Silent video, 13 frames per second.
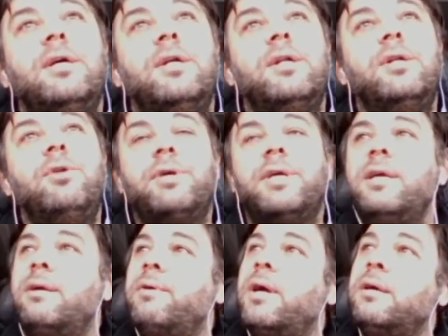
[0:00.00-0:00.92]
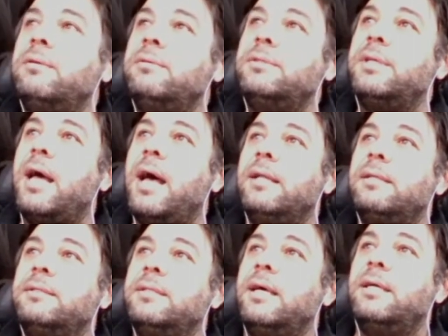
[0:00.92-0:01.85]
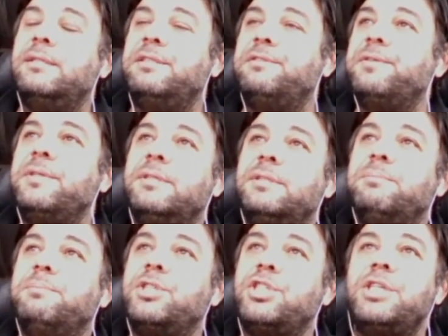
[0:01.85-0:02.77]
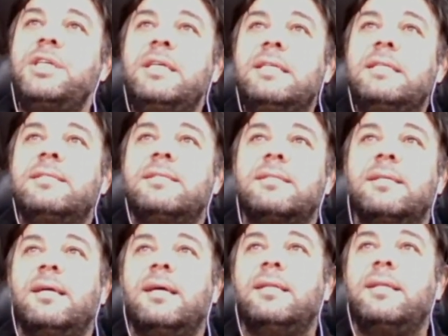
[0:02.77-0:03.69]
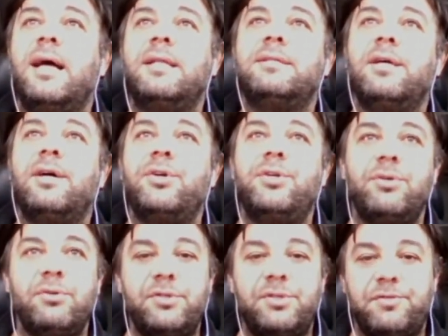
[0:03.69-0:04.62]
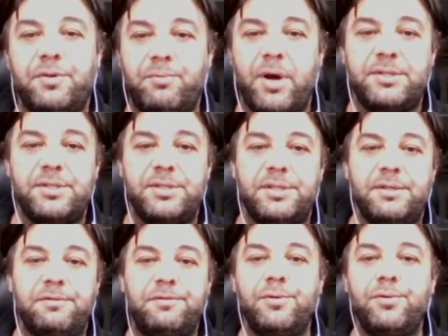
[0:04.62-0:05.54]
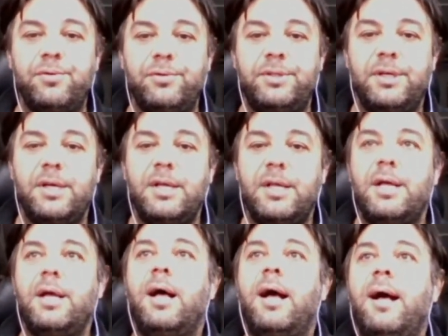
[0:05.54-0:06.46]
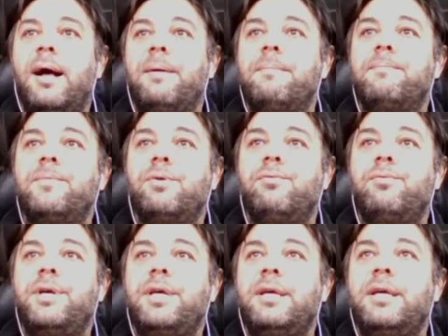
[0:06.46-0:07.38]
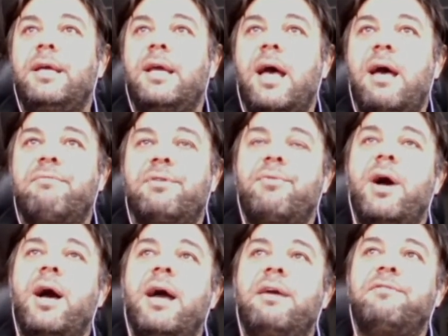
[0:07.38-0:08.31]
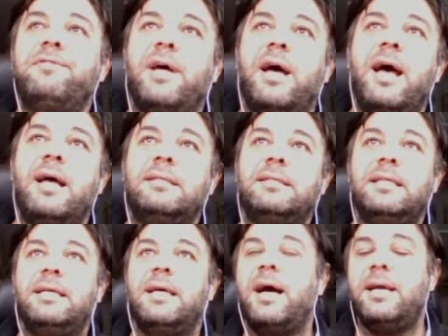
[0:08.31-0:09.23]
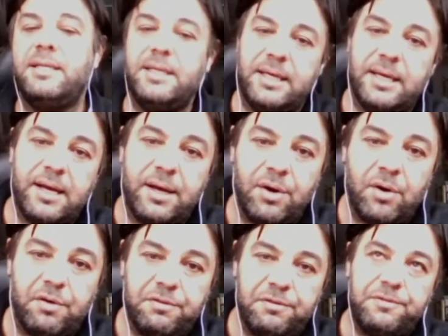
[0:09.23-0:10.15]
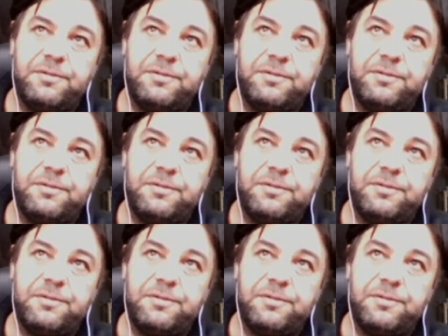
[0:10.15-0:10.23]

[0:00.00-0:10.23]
looking around at different machines that are used for processing food, we have arrived at the idea of